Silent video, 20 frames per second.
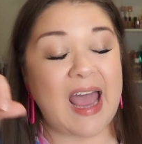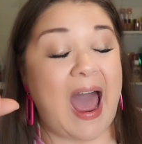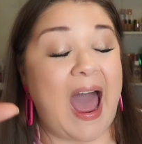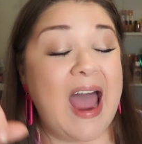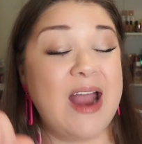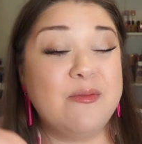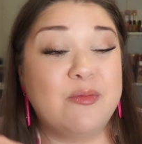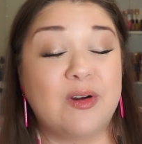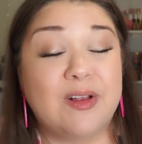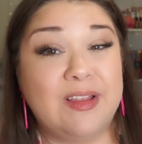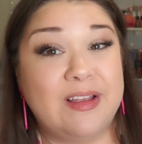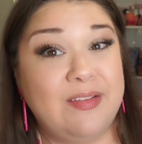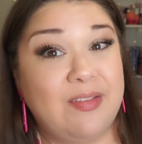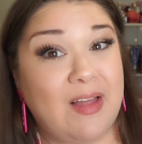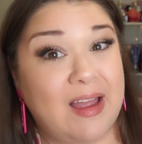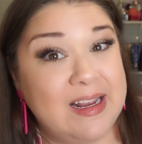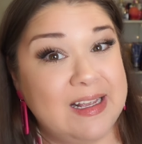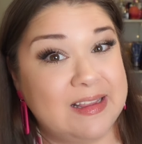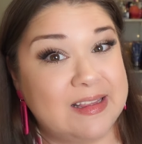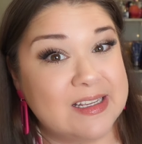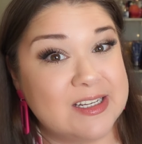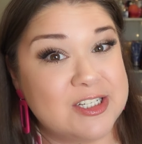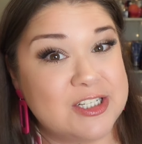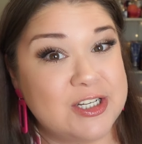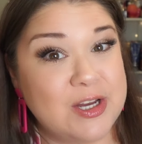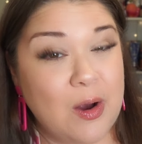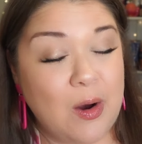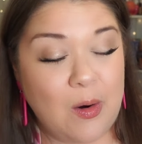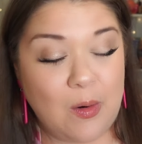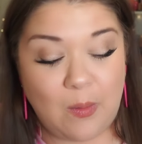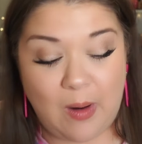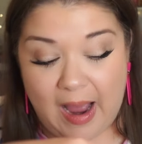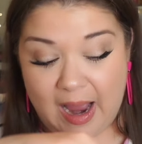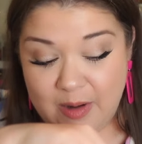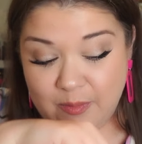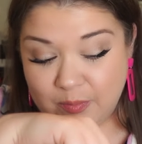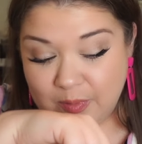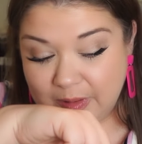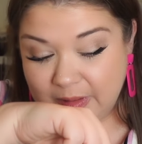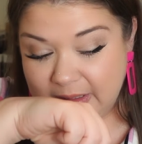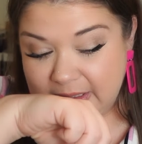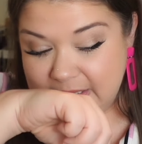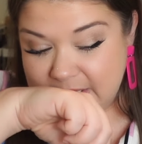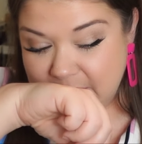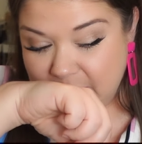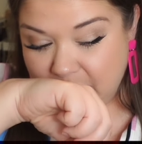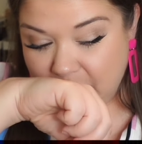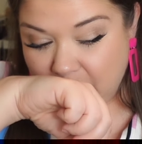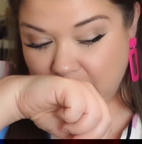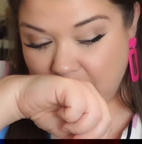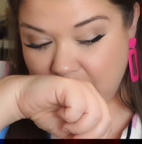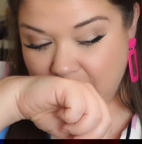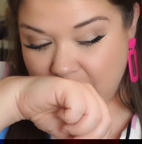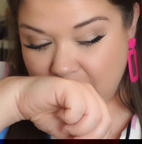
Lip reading: I really like this show. I really do.